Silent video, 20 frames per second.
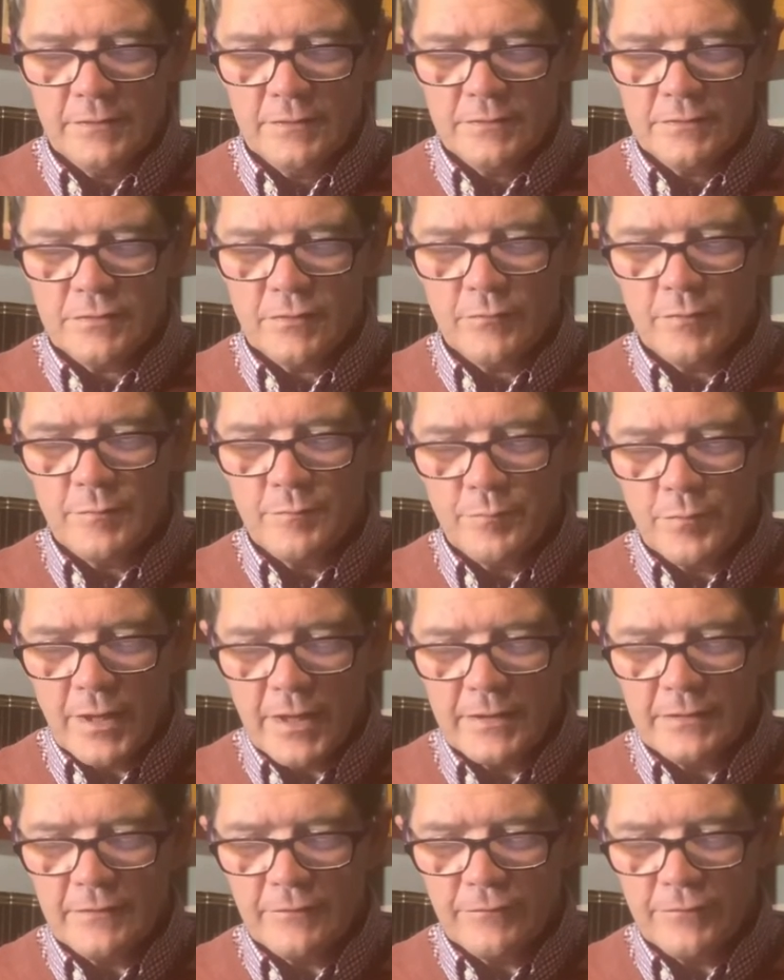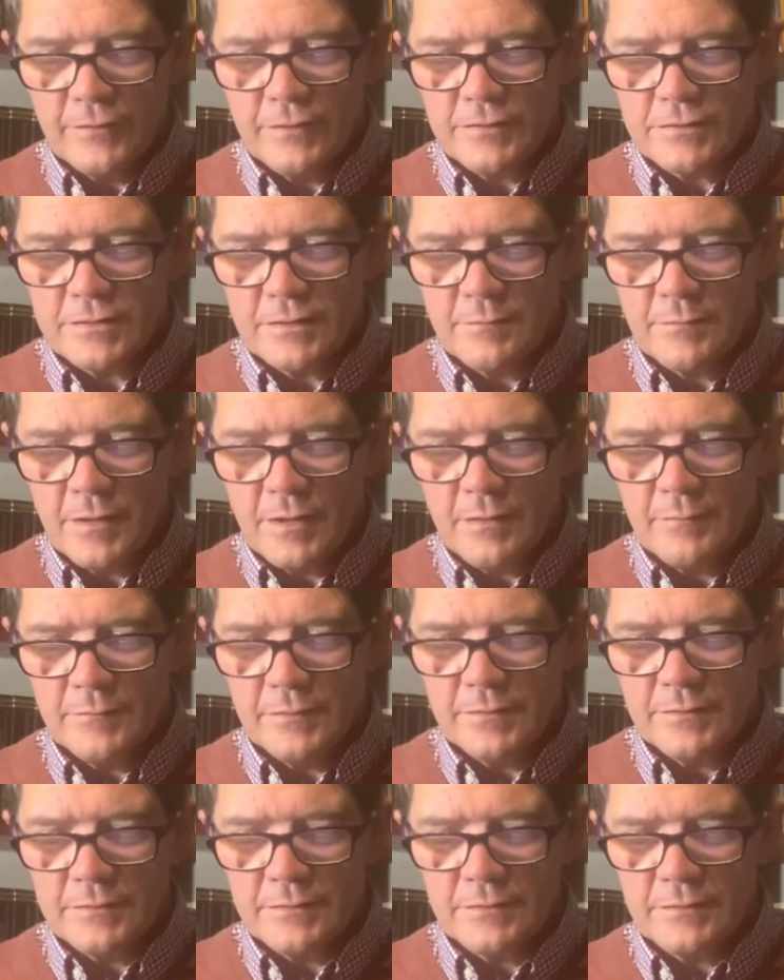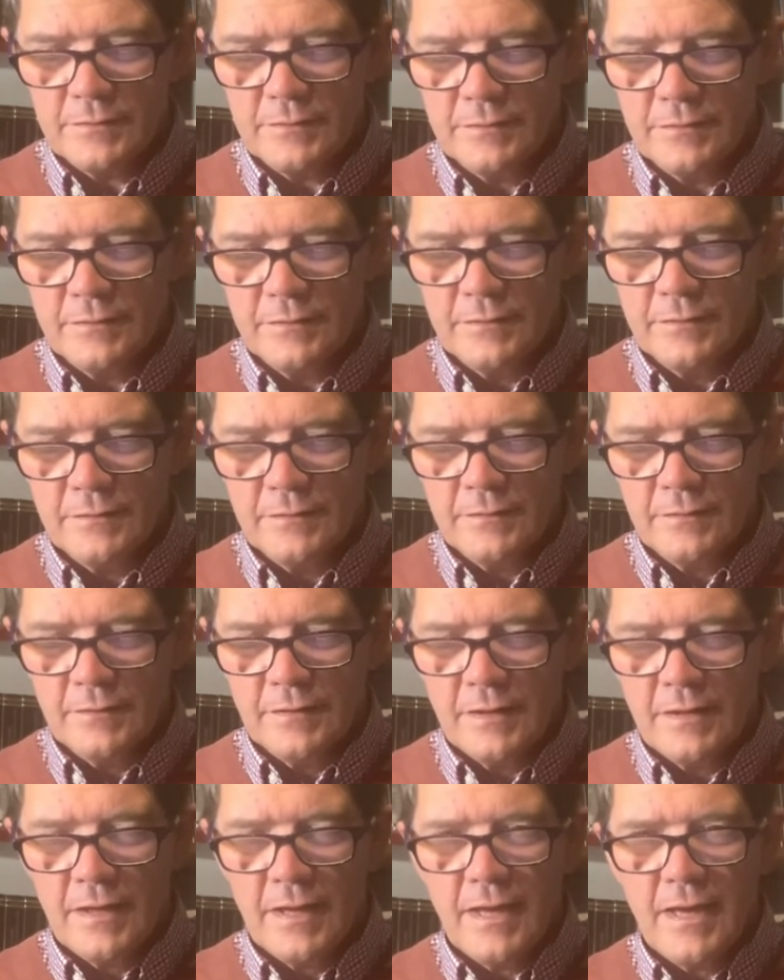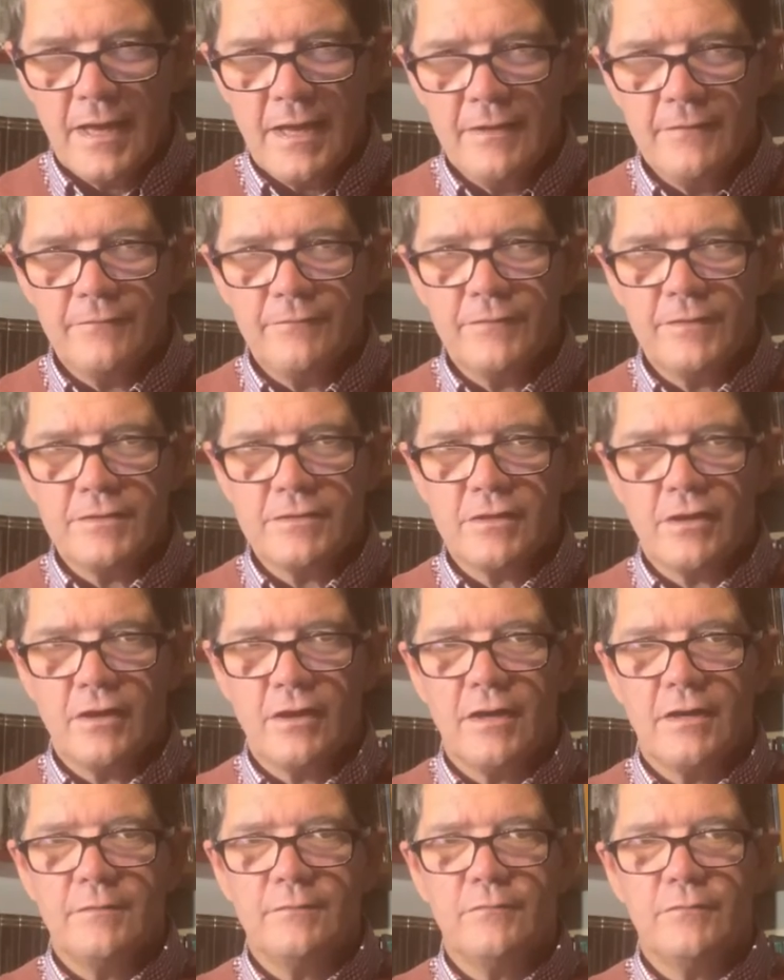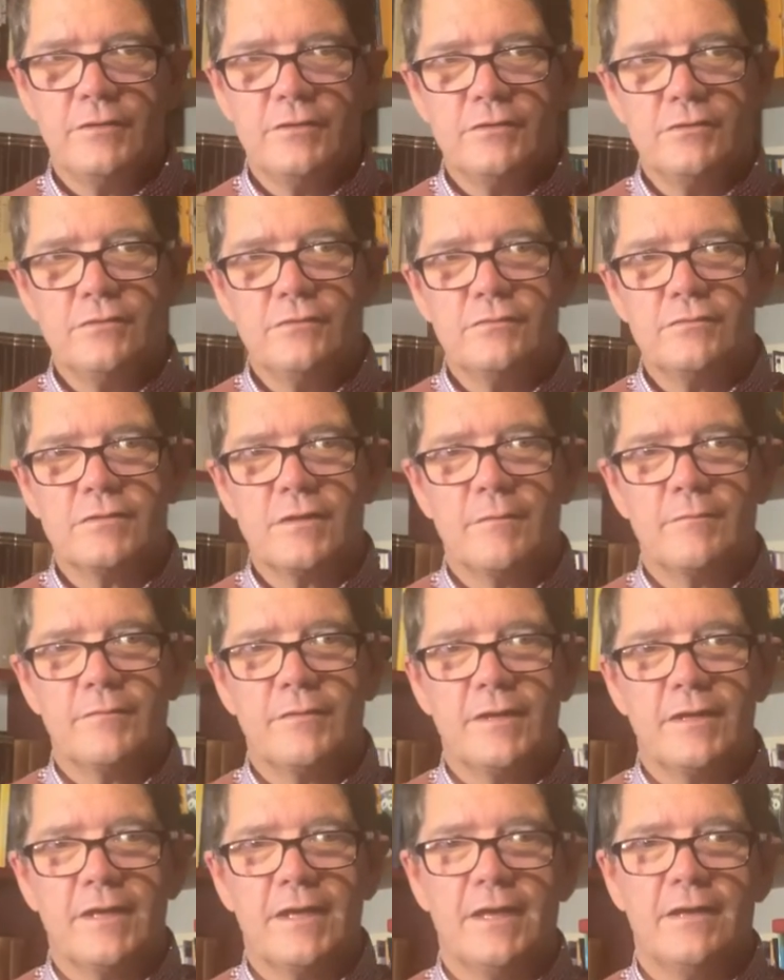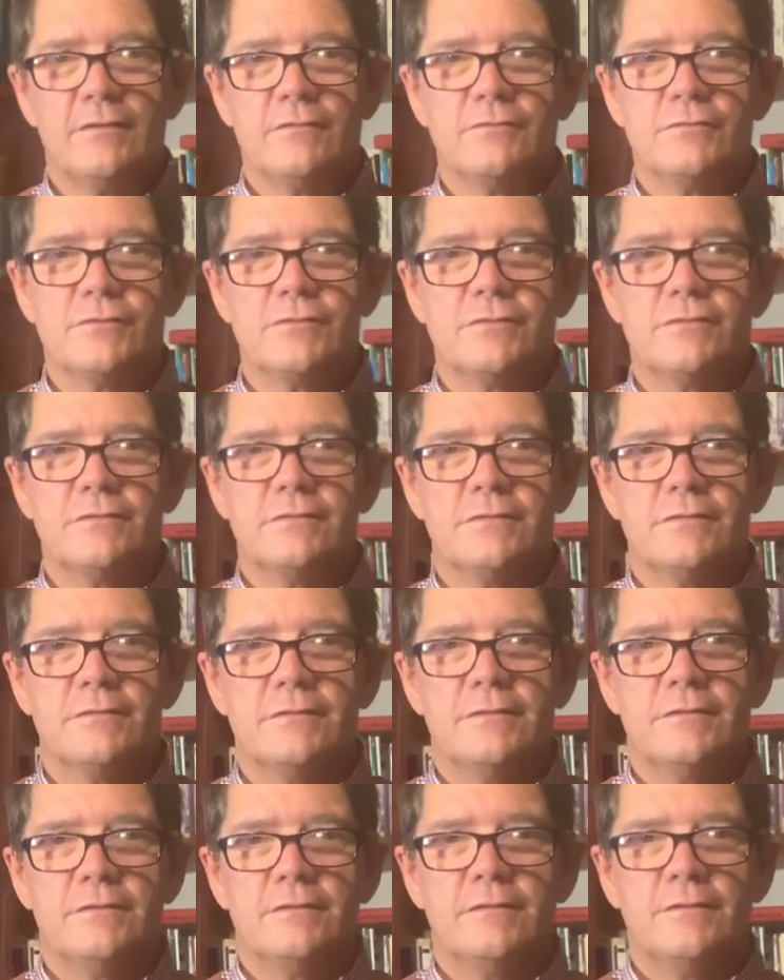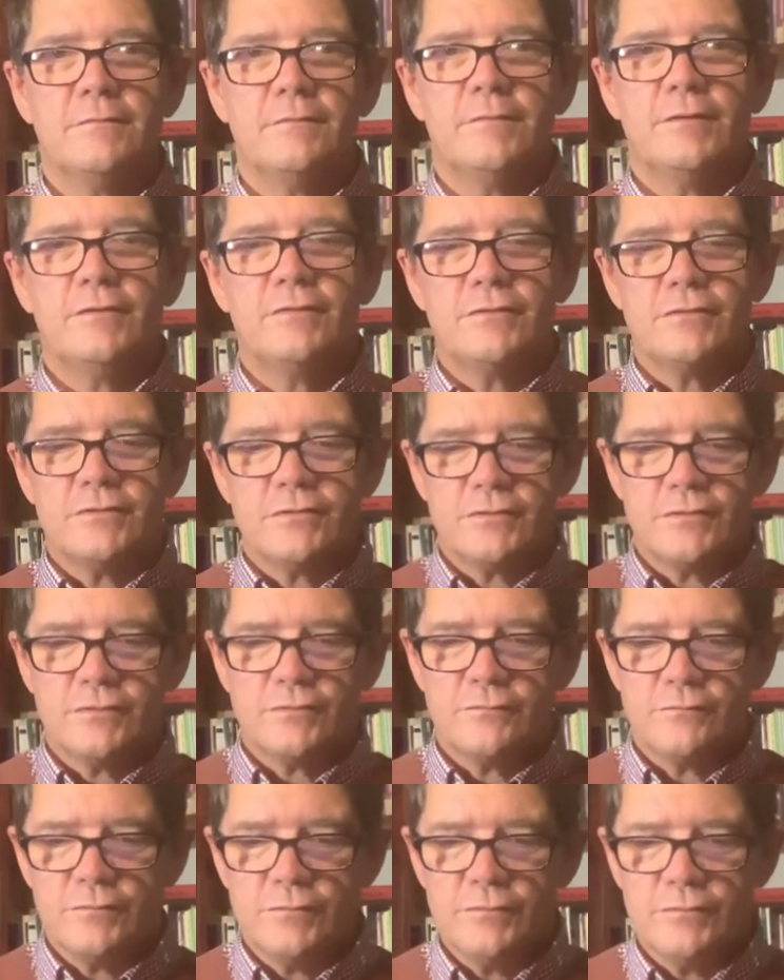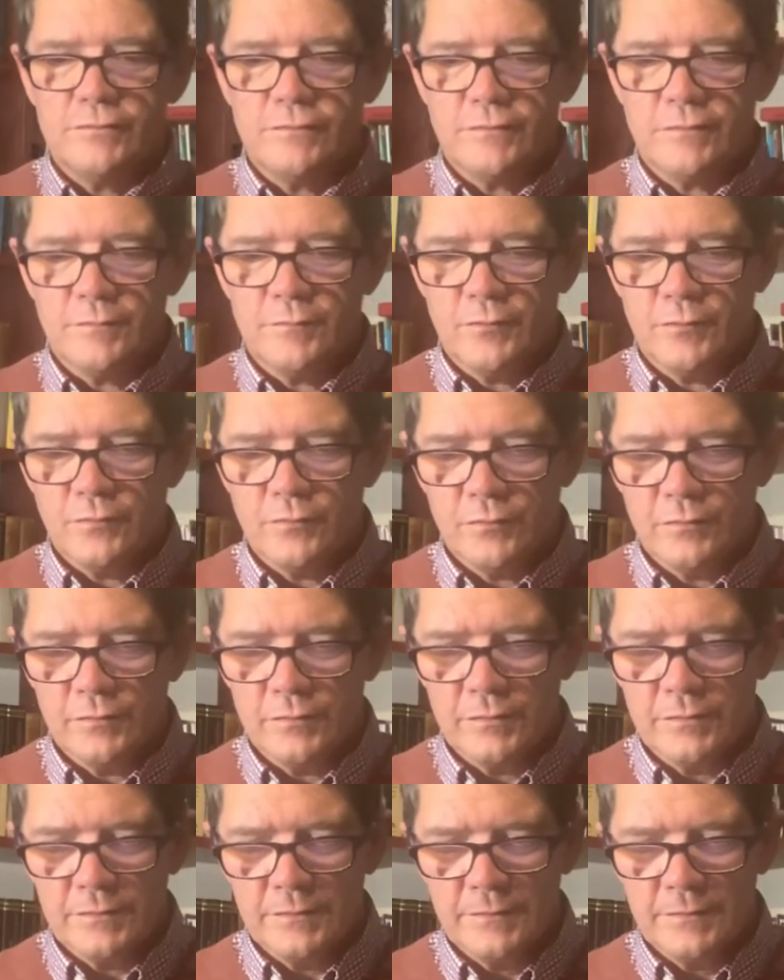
So we break the first commandment every time we do something else because it's at the root of them all.